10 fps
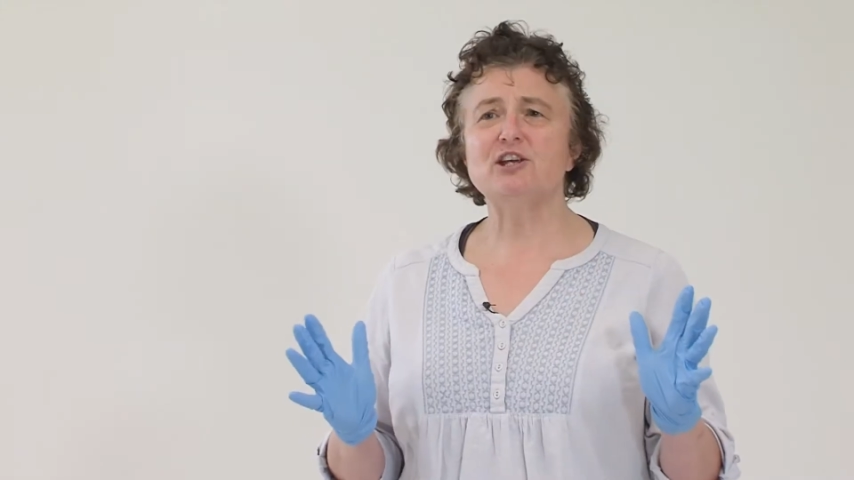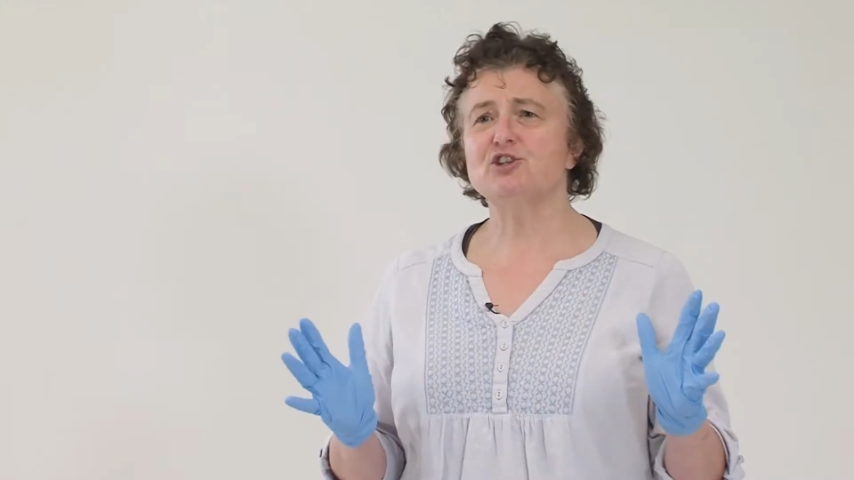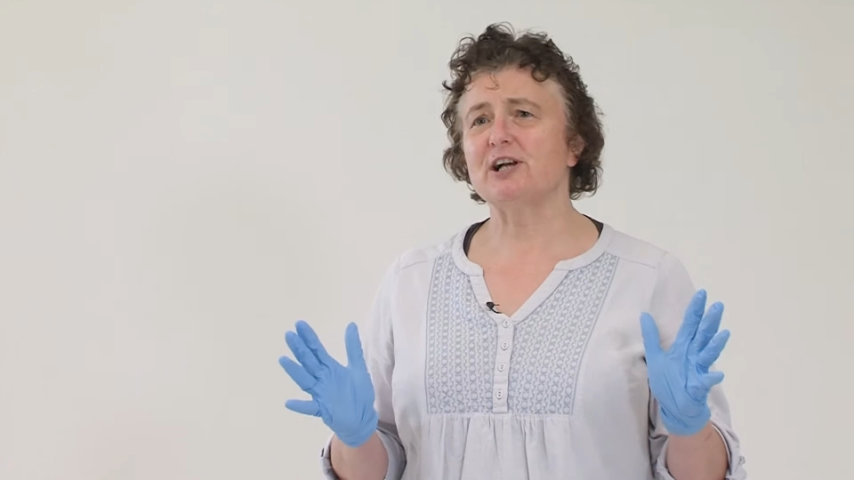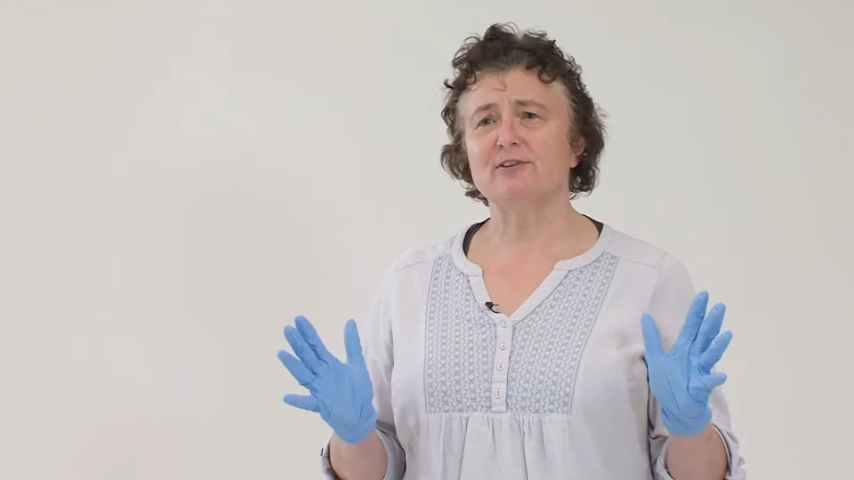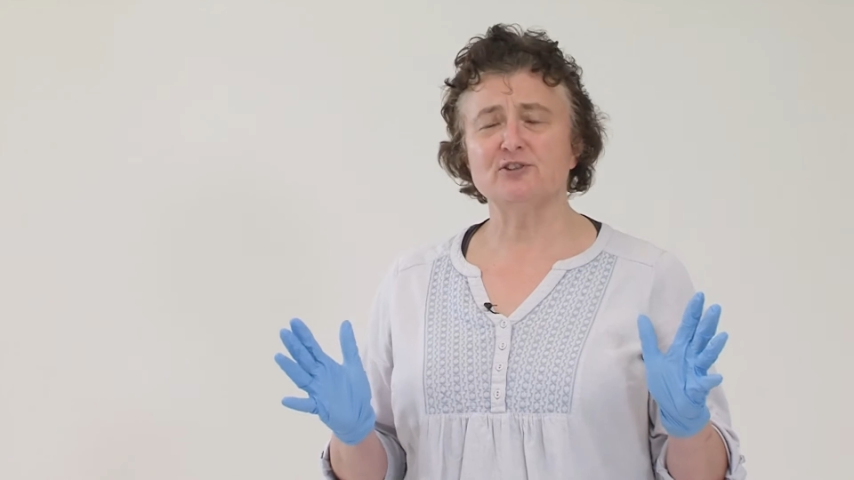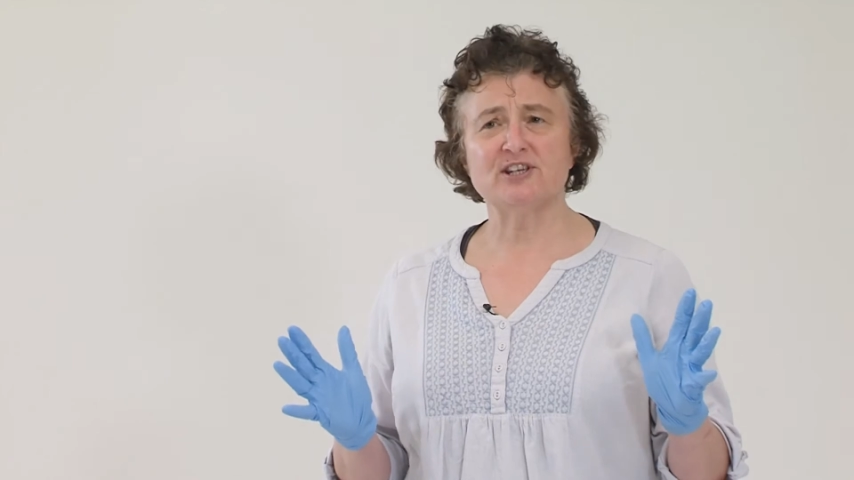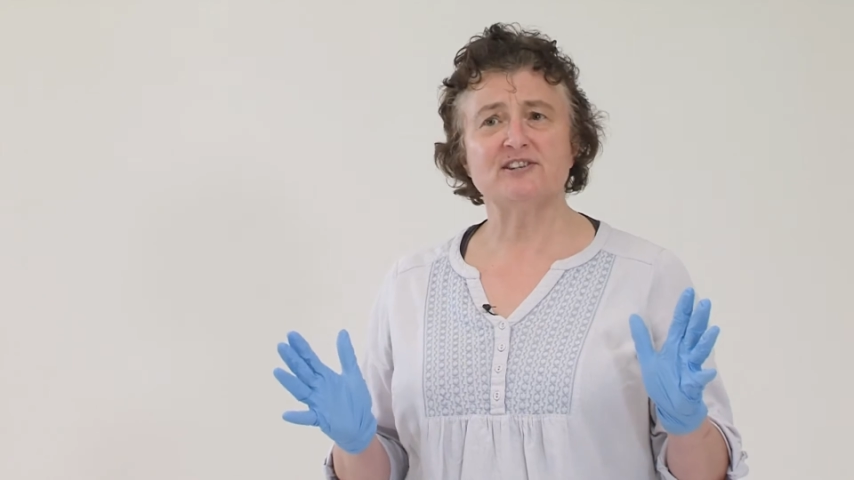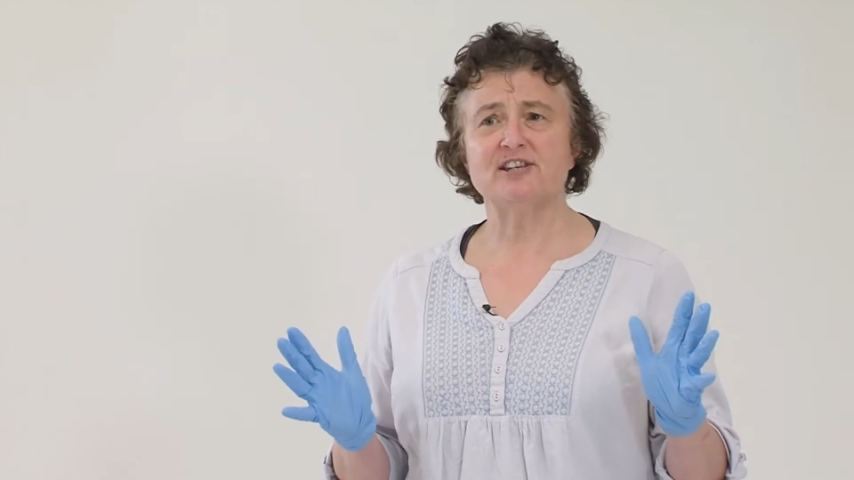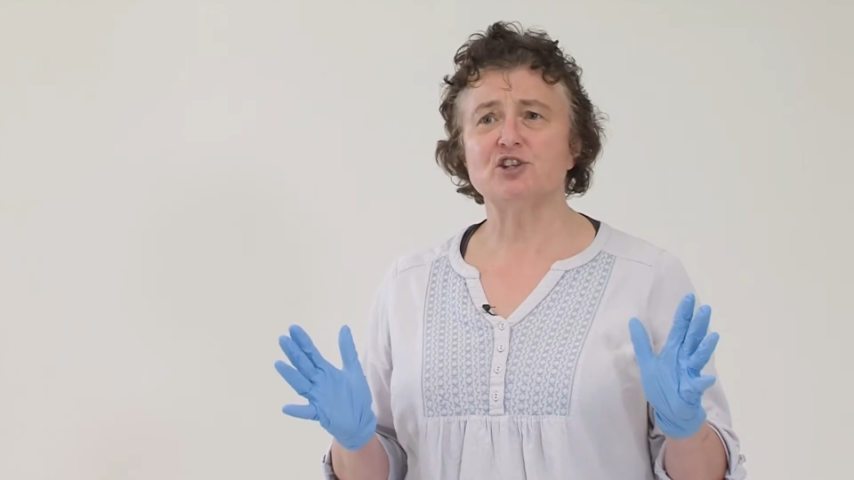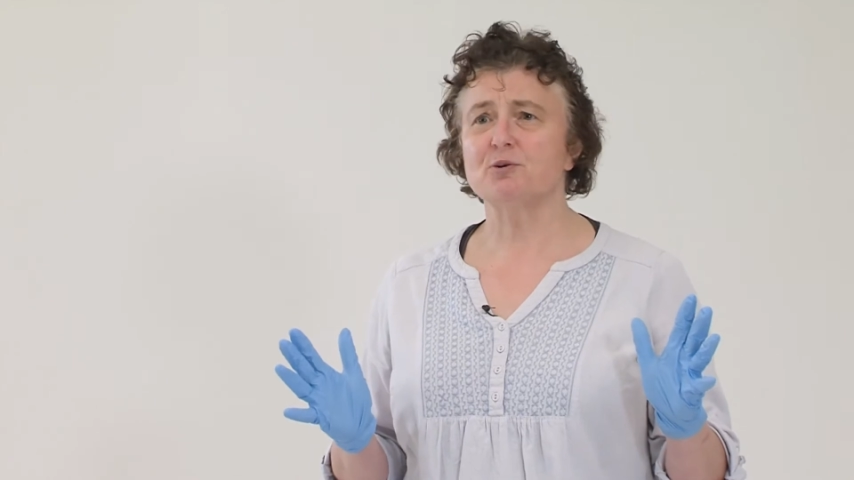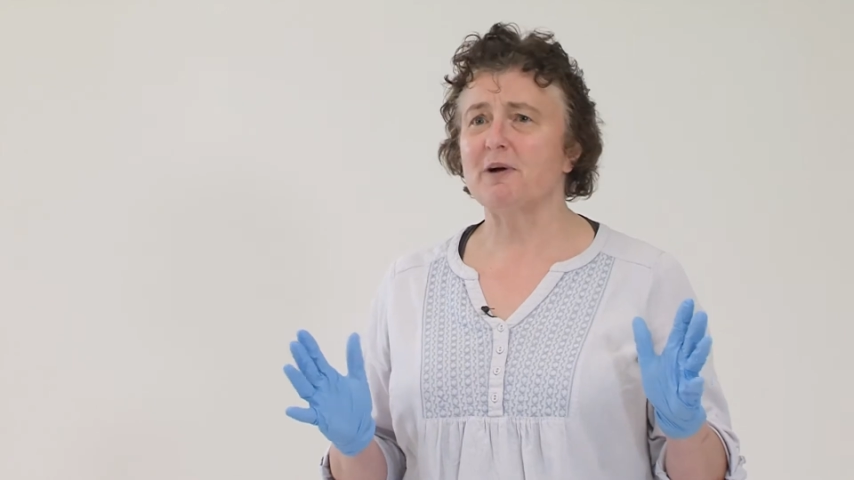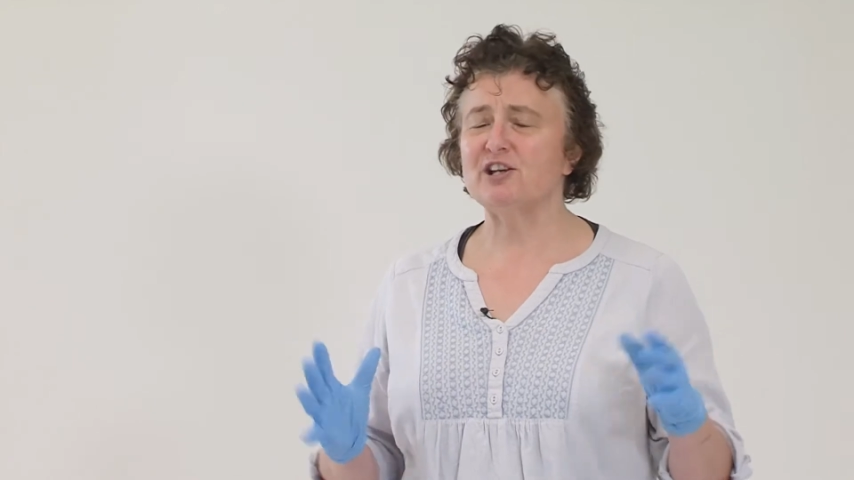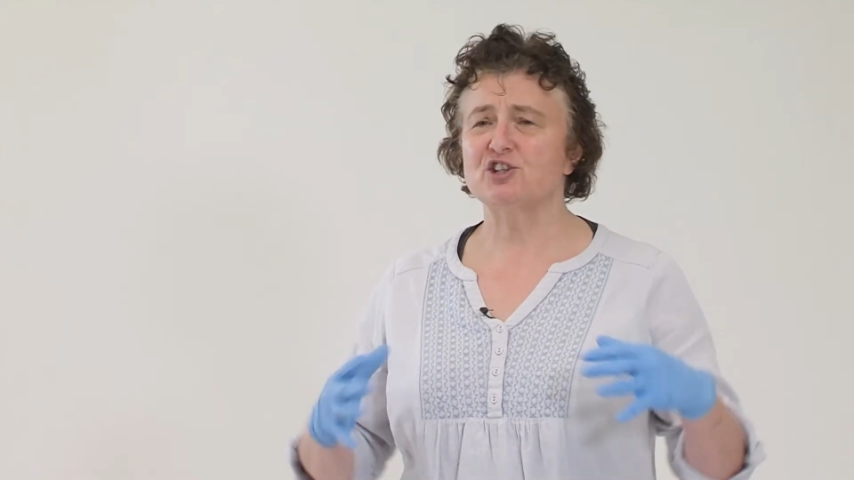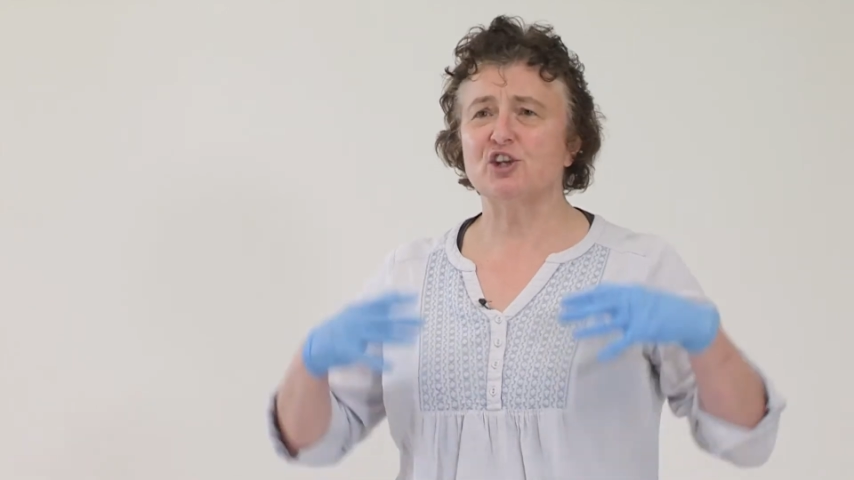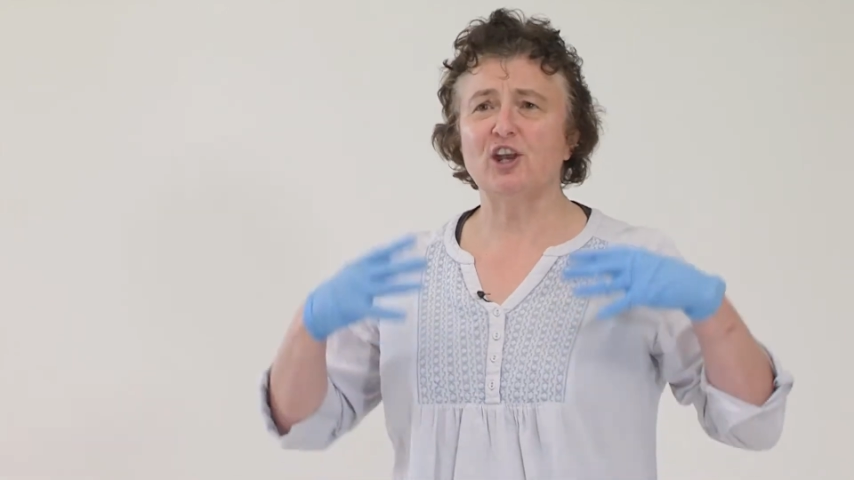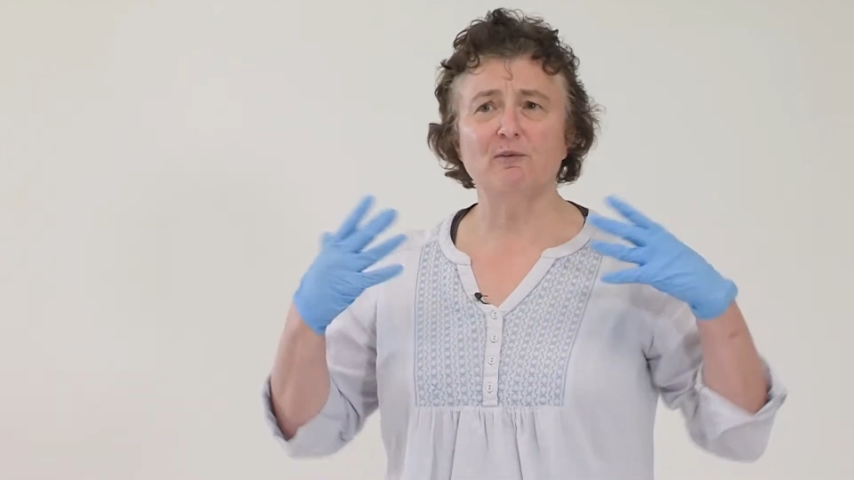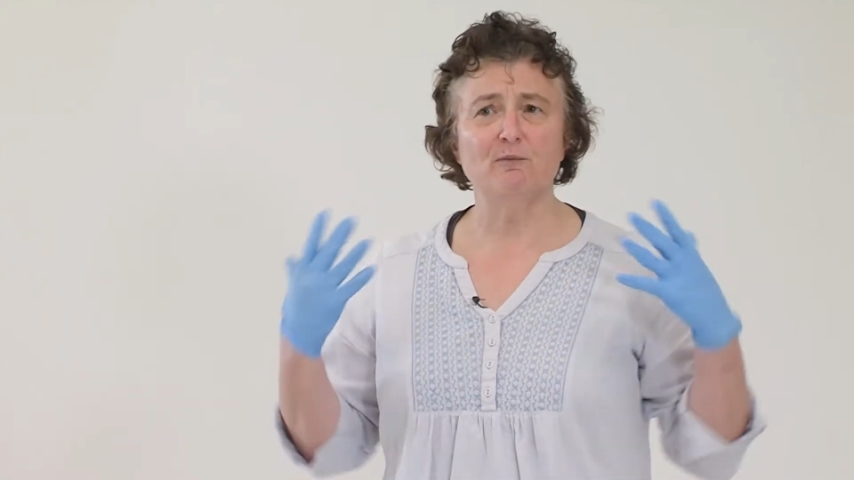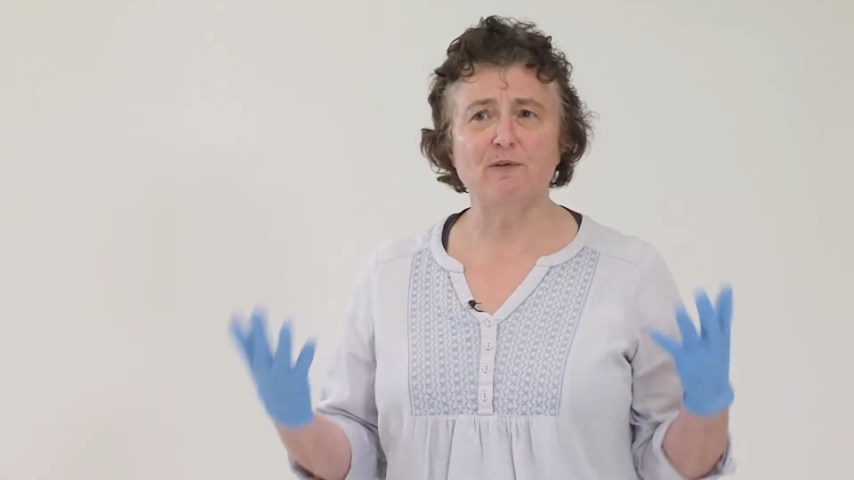challenging situation,